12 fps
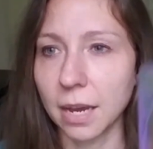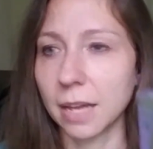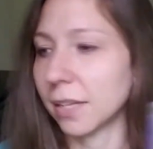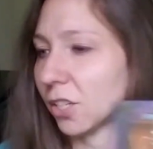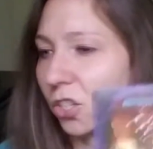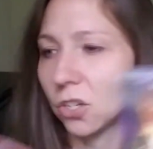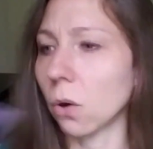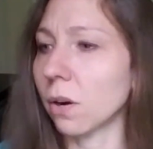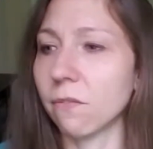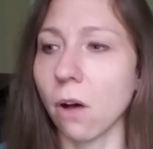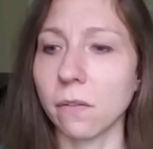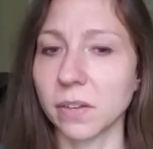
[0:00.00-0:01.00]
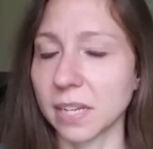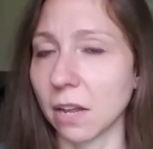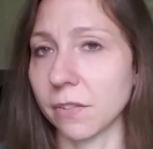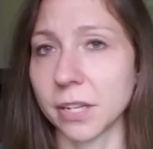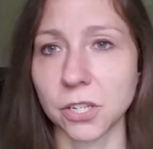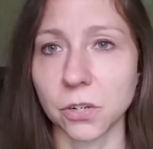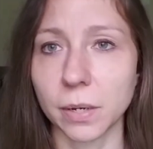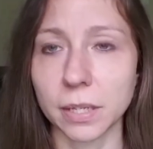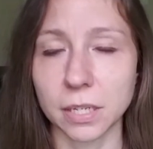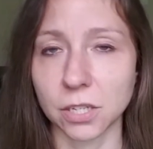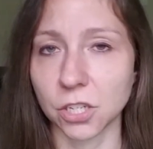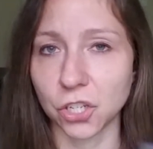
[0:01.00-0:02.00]
But just don't involve yourself into it.
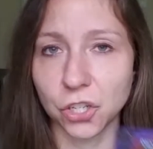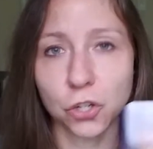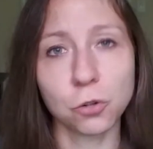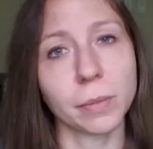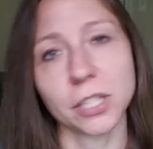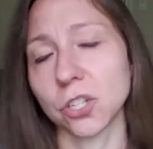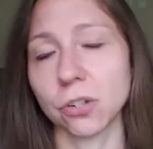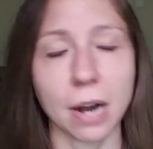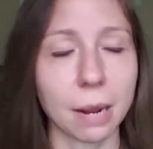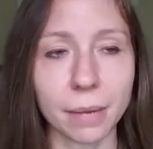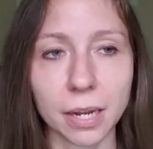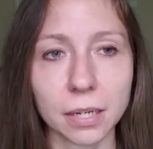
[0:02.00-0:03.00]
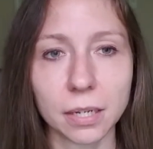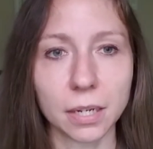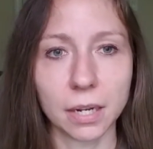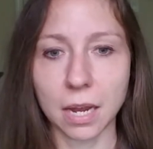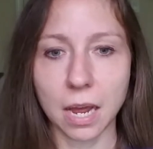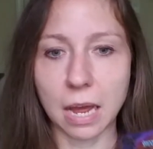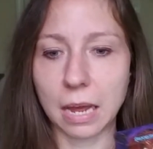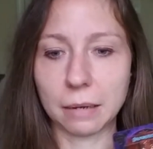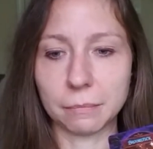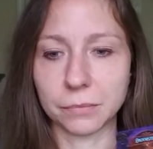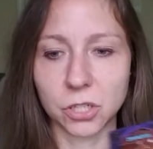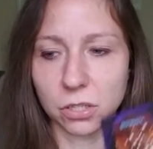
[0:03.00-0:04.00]
There's just too much drama.
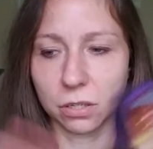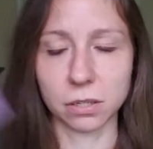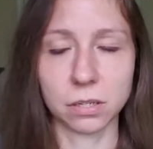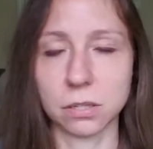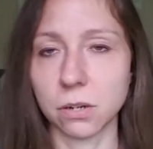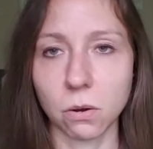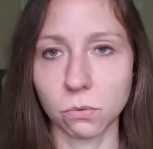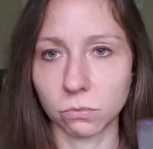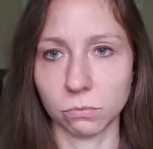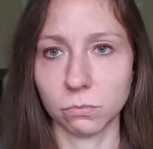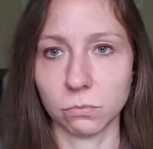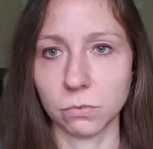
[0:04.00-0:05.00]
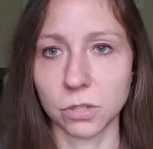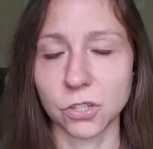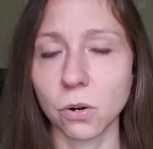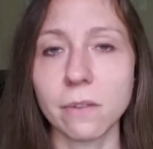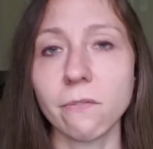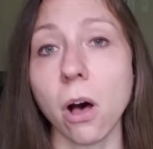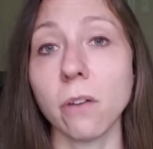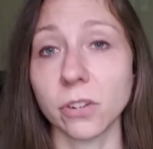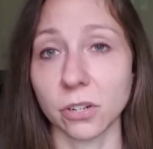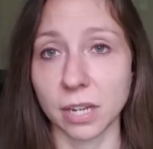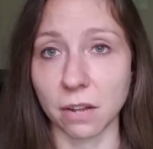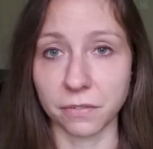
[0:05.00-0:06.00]
Um, just, just don't, just don't involve
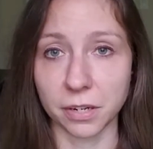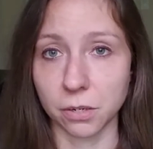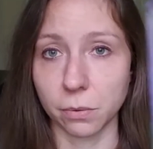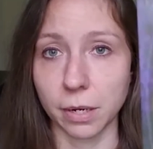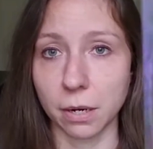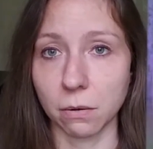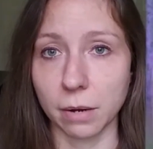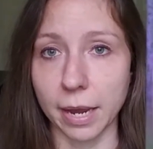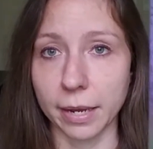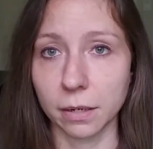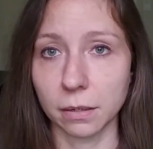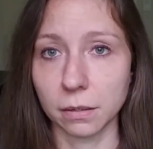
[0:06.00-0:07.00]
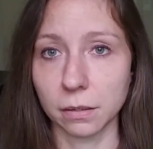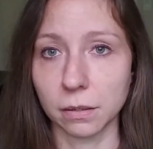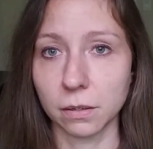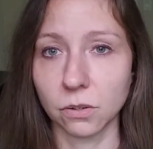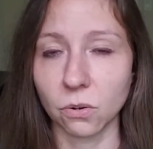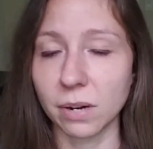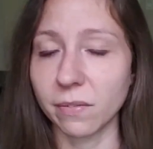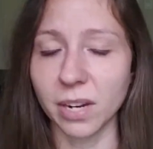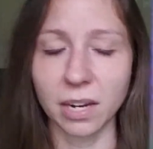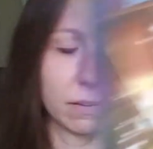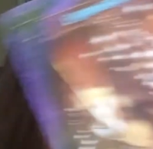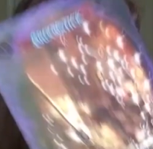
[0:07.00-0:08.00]
yourself into it, okay? Don't even
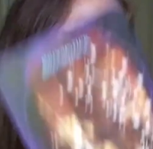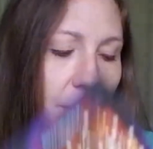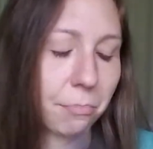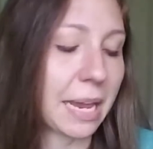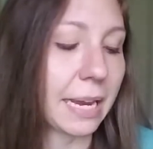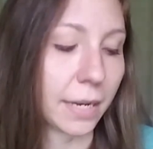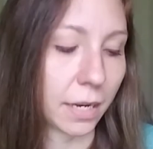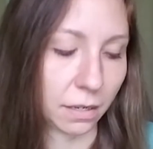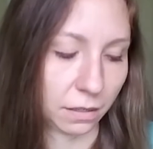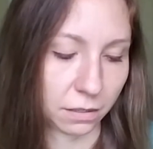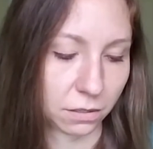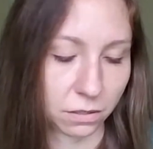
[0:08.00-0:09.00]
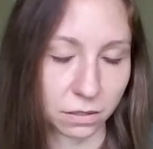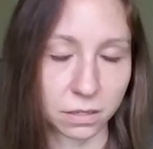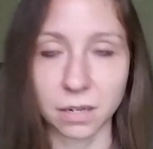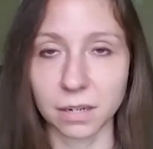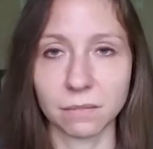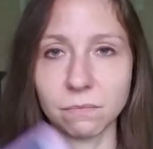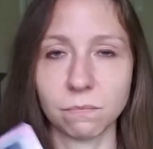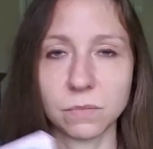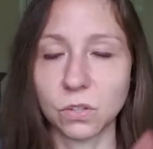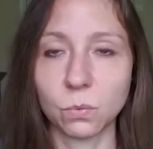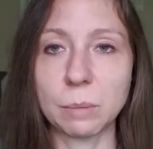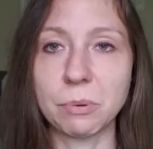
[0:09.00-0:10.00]
give an opinion. It's just gonna
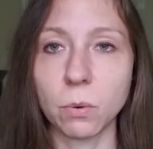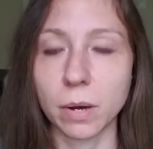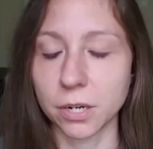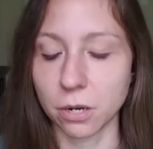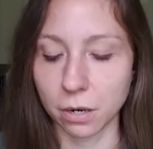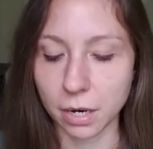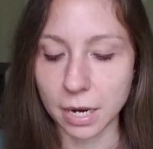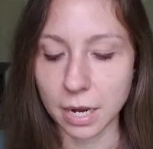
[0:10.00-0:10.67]
sweep you under.